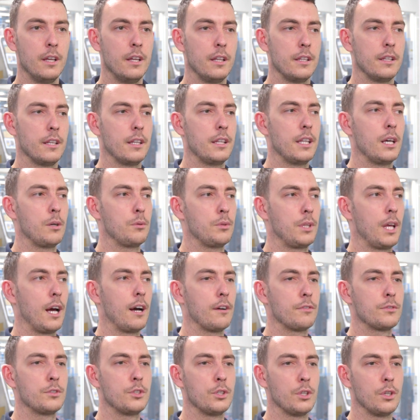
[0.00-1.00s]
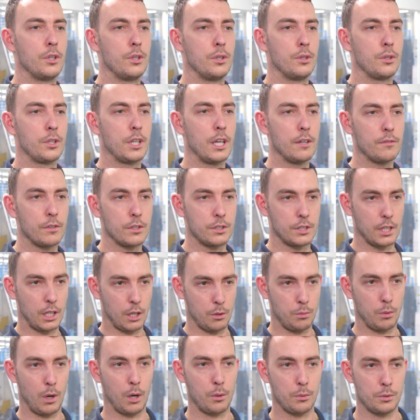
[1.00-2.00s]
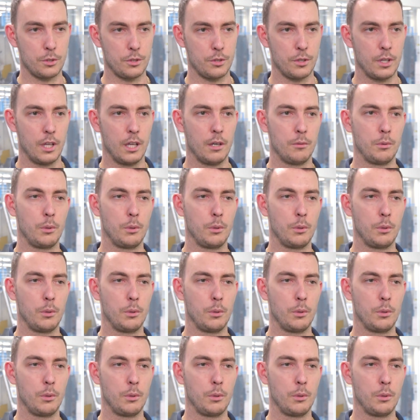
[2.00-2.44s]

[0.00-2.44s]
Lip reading: Then they would have to give us the quote.